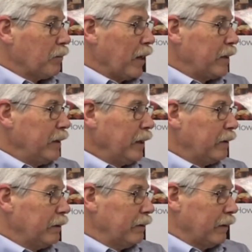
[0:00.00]
think
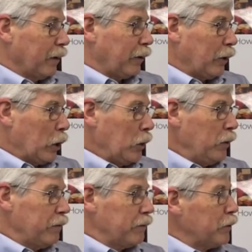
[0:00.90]
the
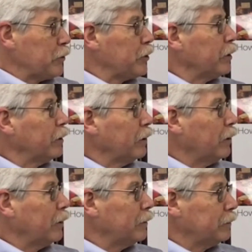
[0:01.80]
current version
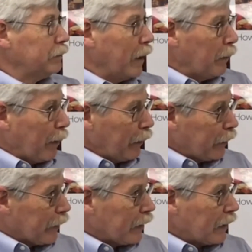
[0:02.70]
of
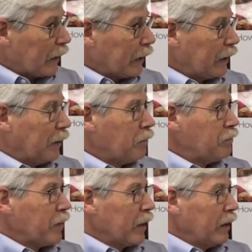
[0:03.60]
MLTI,
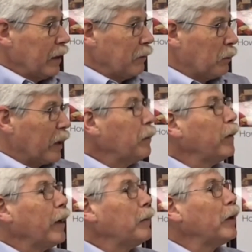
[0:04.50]
when
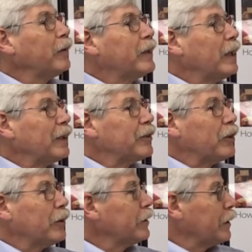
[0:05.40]
MLTI
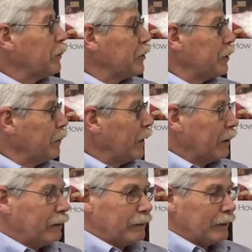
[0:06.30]
started, there was some,
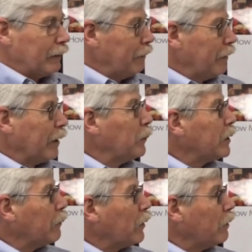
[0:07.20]
like, I forget what
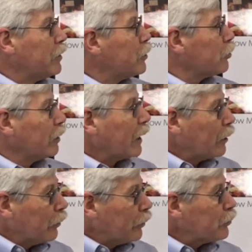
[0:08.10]
they were called, teacher
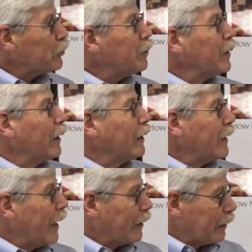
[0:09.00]
leaders or something like
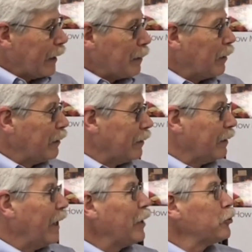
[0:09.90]
that, that came out of the
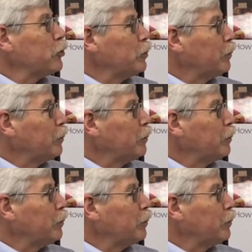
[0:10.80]
classroom